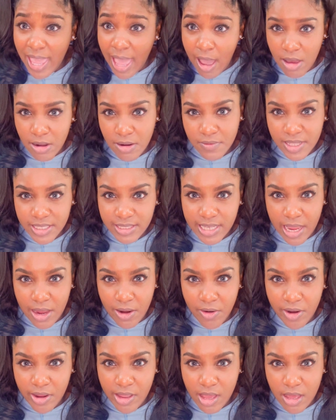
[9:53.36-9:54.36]
out of this
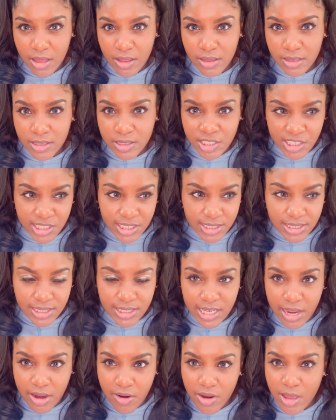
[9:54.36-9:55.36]
area,
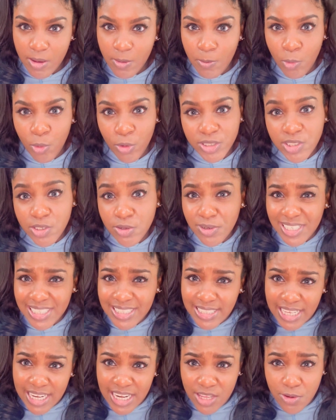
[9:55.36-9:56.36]
GEC area, more so in the
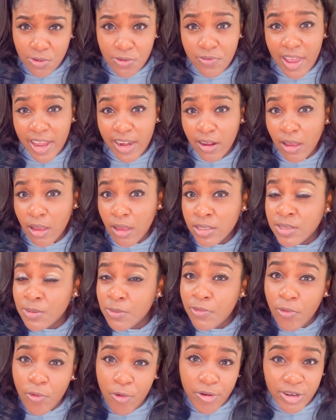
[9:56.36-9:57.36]
city, you'll find some
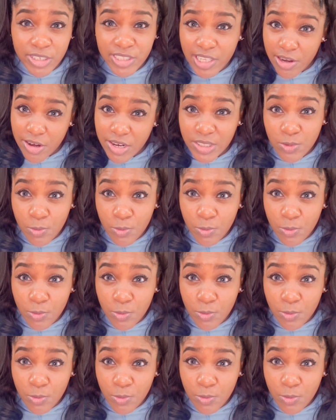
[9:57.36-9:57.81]
foreigners there as